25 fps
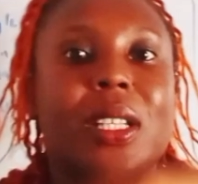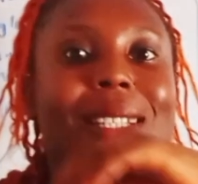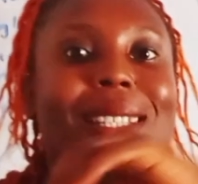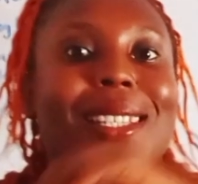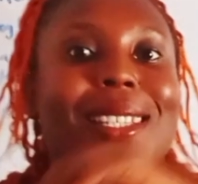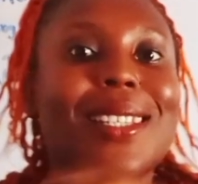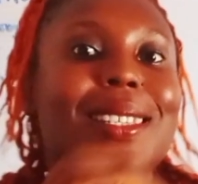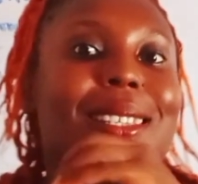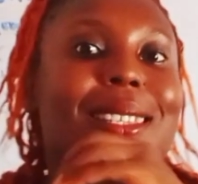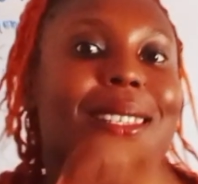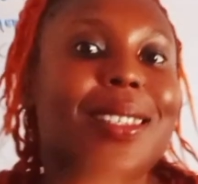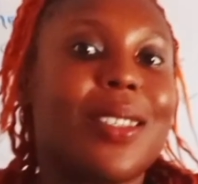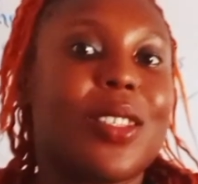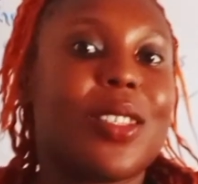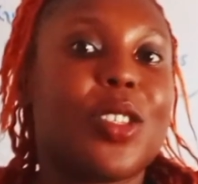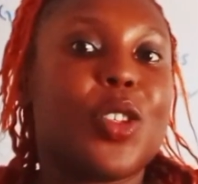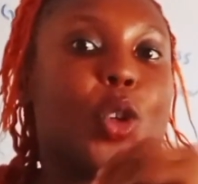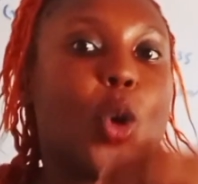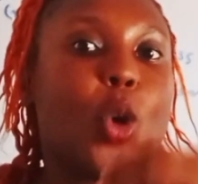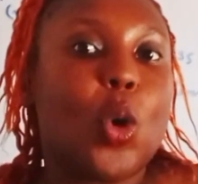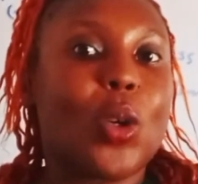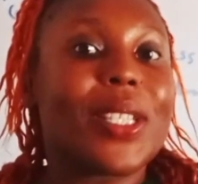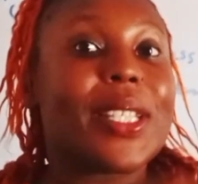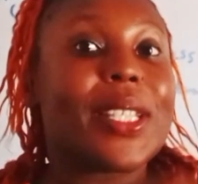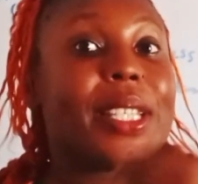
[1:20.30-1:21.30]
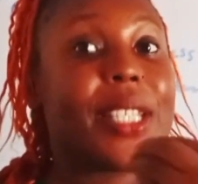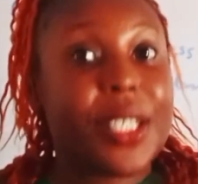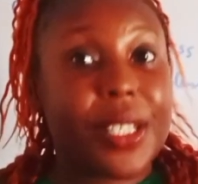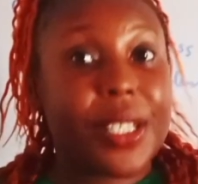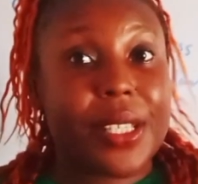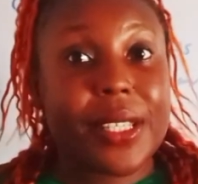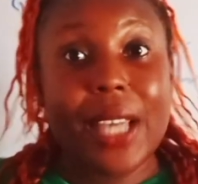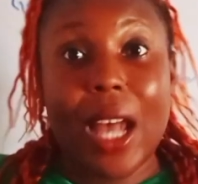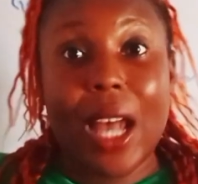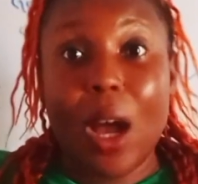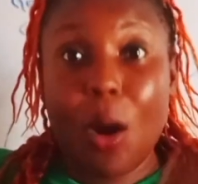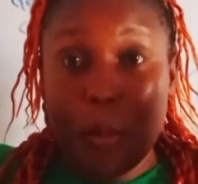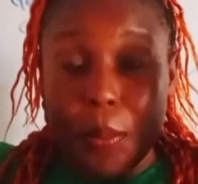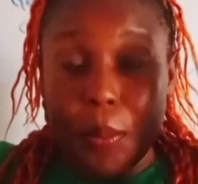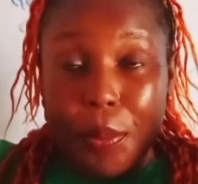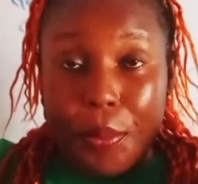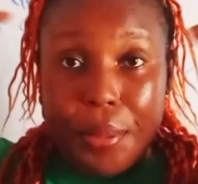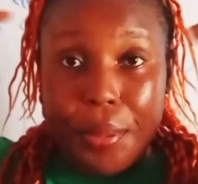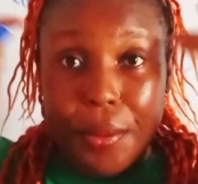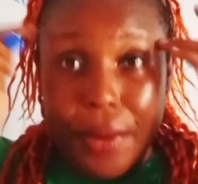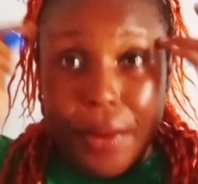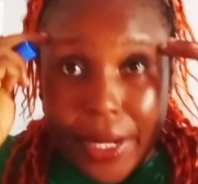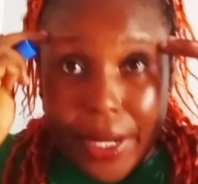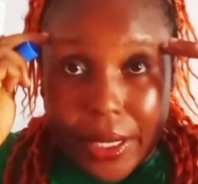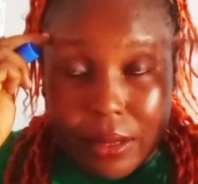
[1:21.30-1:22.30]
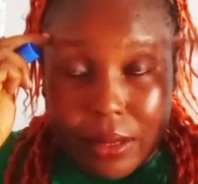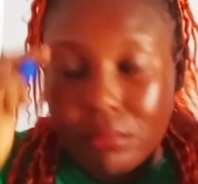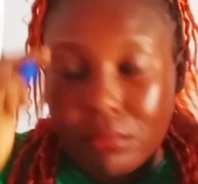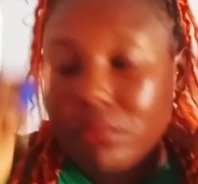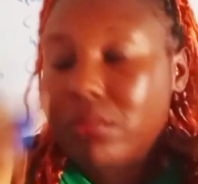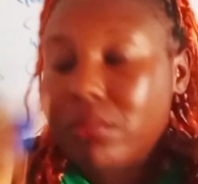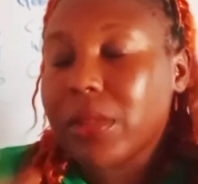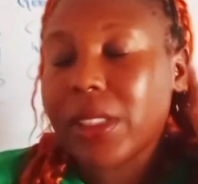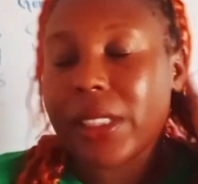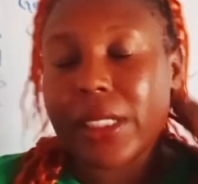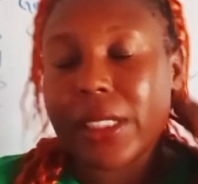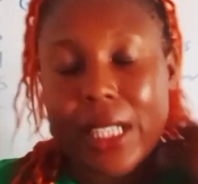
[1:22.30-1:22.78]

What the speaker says: This is your digital brain.